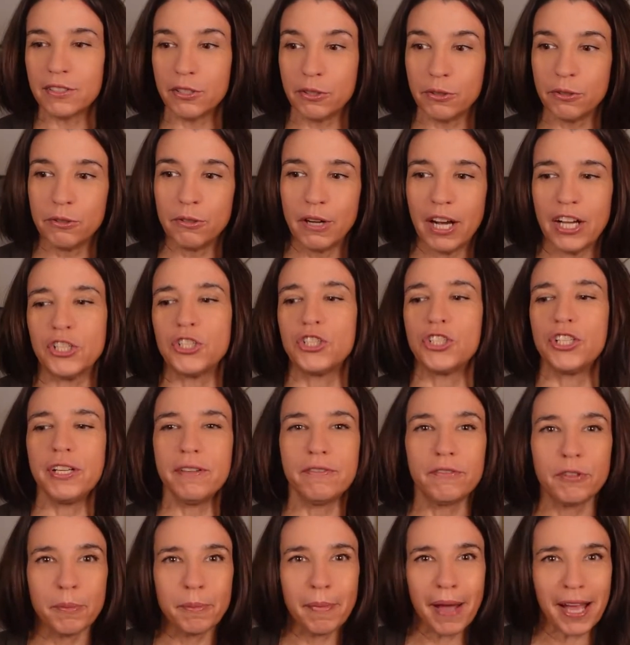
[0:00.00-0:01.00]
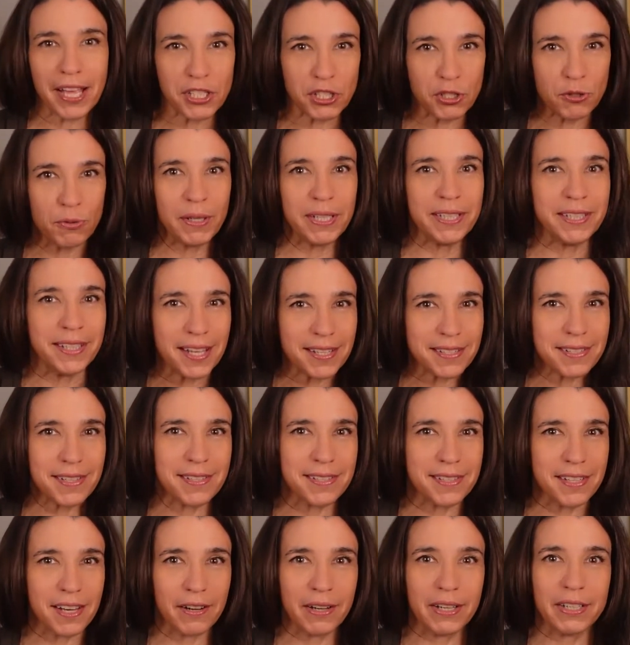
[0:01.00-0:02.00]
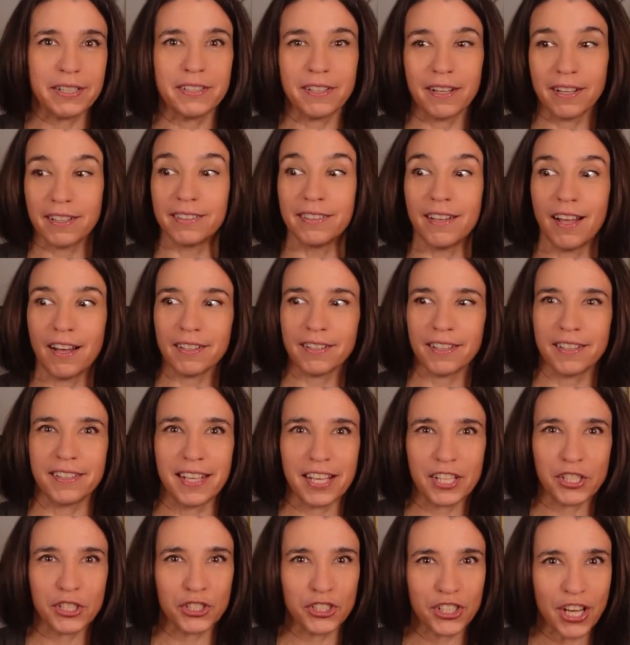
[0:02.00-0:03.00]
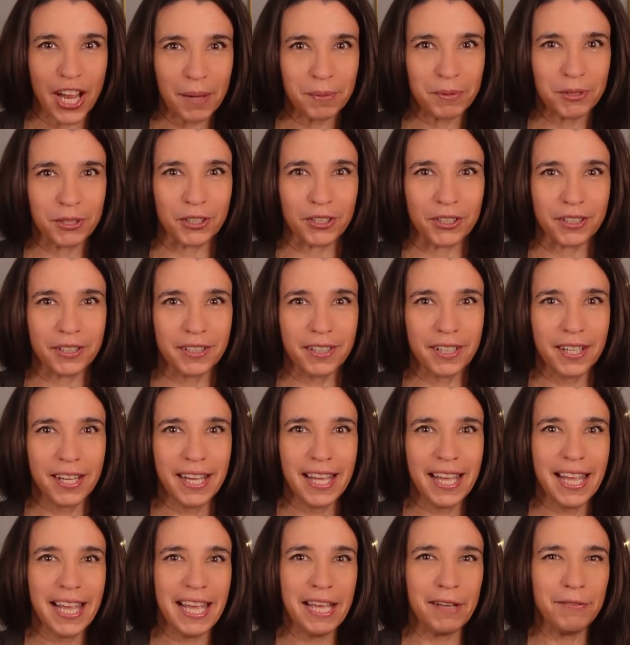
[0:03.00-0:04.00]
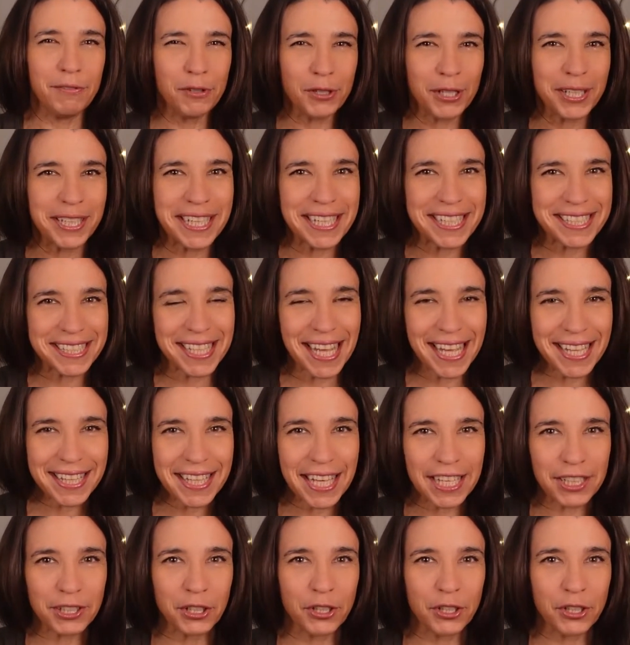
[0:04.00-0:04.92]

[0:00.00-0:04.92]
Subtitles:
to achieve the mastery necessary to unlock the next chapter. If you can excite that